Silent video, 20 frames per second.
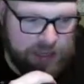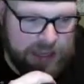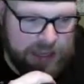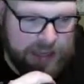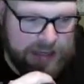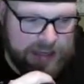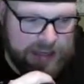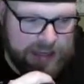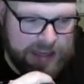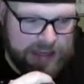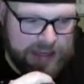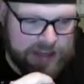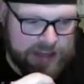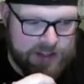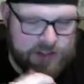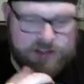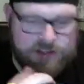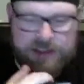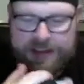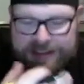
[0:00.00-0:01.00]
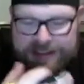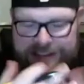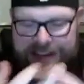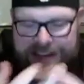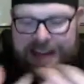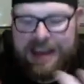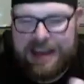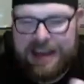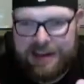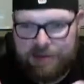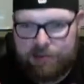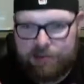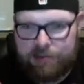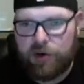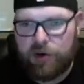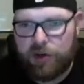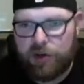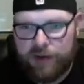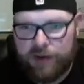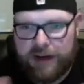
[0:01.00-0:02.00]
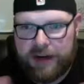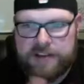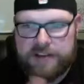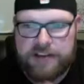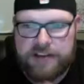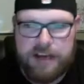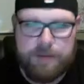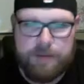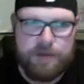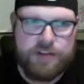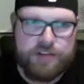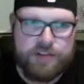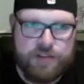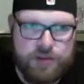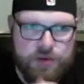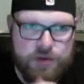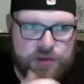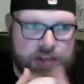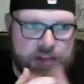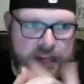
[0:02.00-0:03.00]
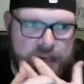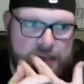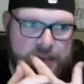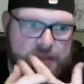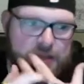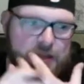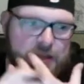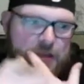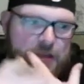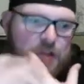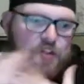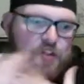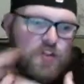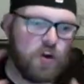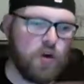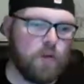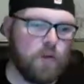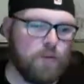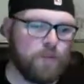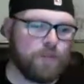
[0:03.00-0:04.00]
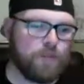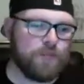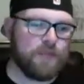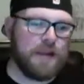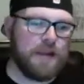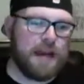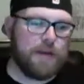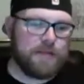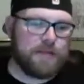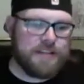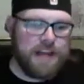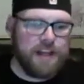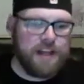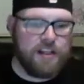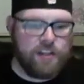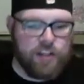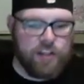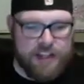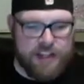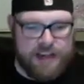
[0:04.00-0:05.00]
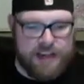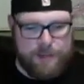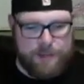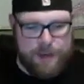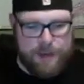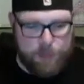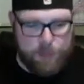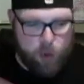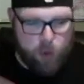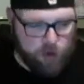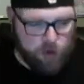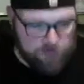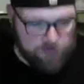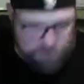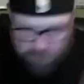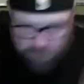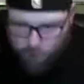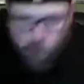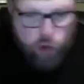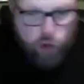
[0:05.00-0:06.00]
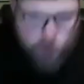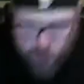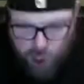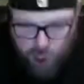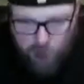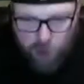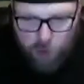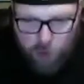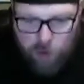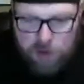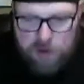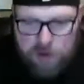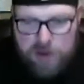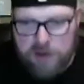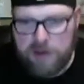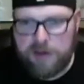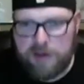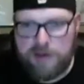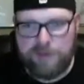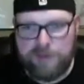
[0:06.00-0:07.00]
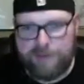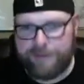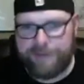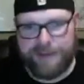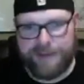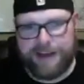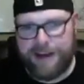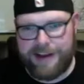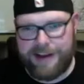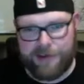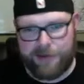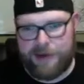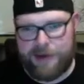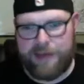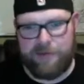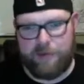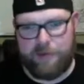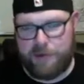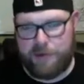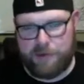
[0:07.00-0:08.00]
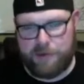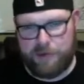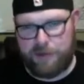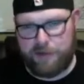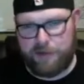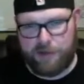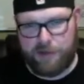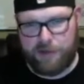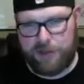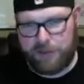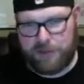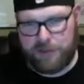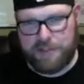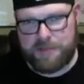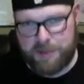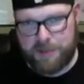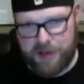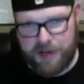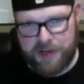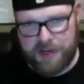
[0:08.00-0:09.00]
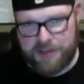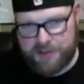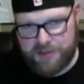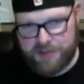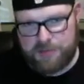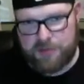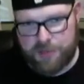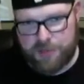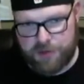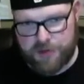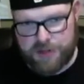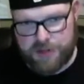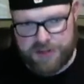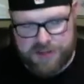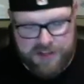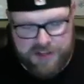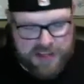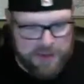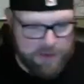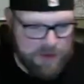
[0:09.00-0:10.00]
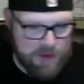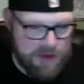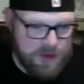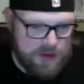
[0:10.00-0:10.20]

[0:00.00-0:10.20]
And it's again broken record time, but it's use case. So I was kind of looking at my portfolio. I don't have a big portfolio, let's be honest. It's majority Steam.